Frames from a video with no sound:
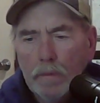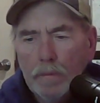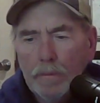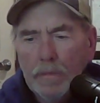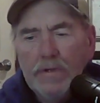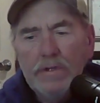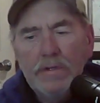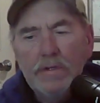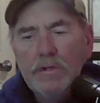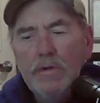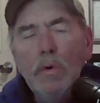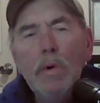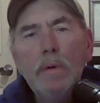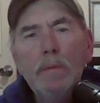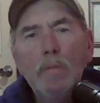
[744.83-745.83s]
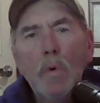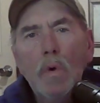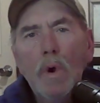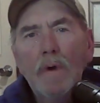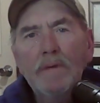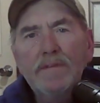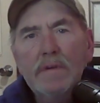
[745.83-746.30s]
but to do it more
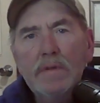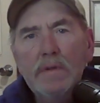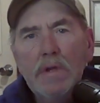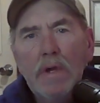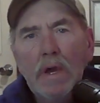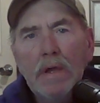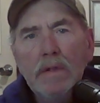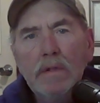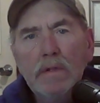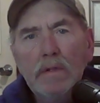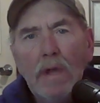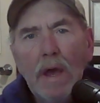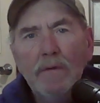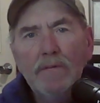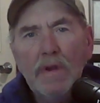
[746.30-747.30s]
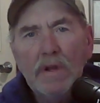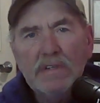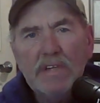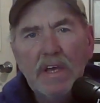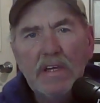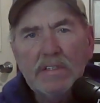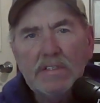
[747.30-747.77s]
often and have less
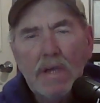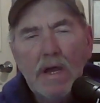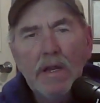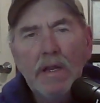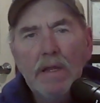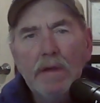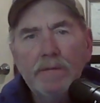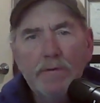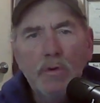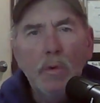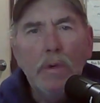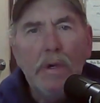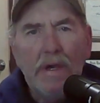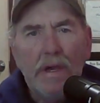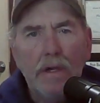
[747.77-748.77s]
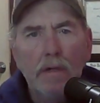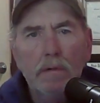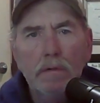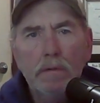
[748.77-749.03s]
anxiety of doing it.